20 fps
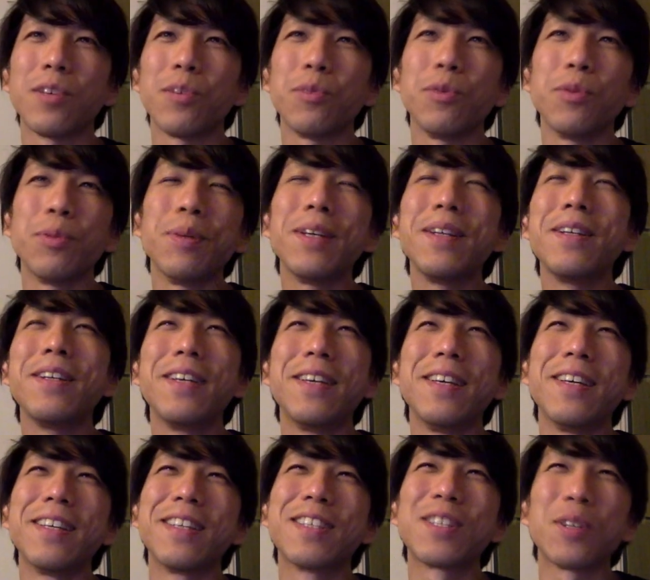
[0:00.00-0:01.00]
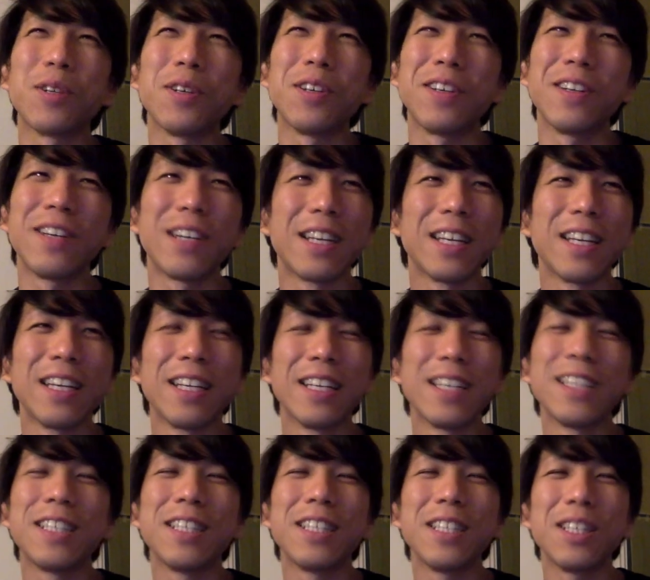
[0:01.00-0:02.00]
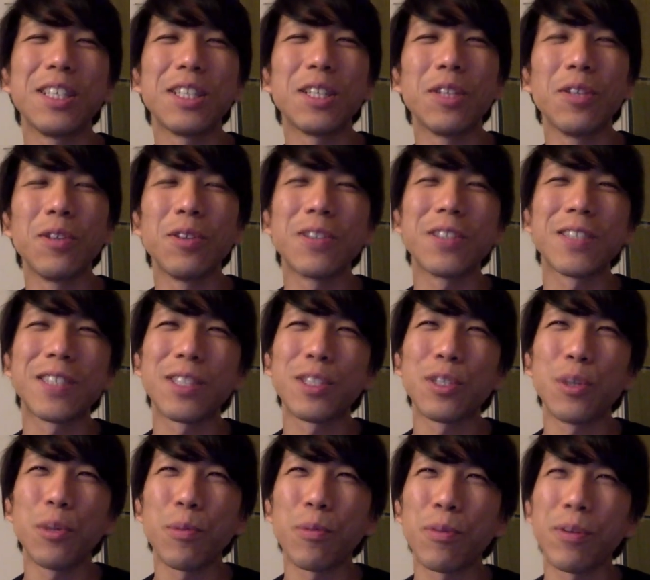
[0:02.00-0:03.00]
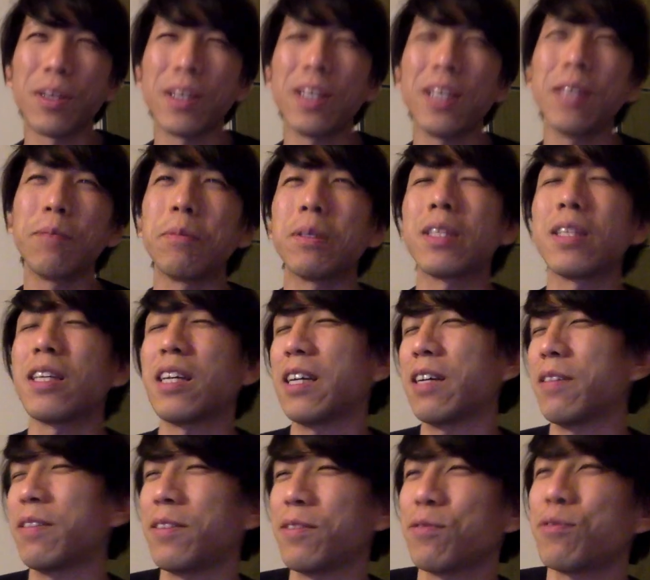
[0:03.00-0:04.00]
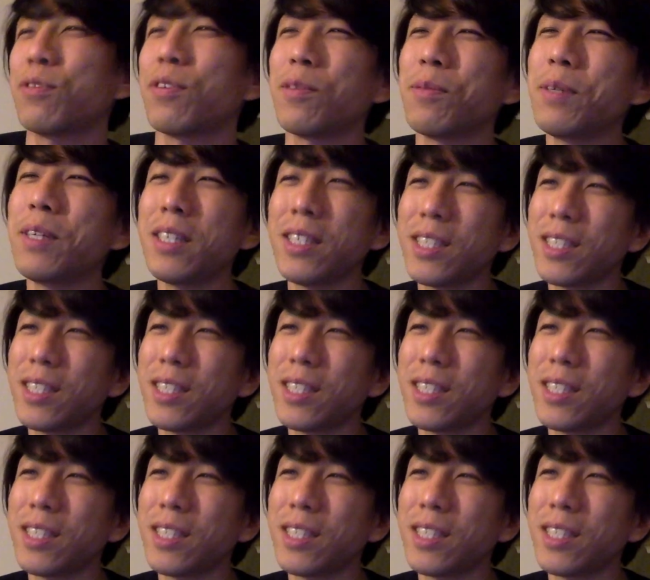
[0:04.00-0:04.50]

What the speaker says: women, so she doesn't look so pretty. But I mean, for me,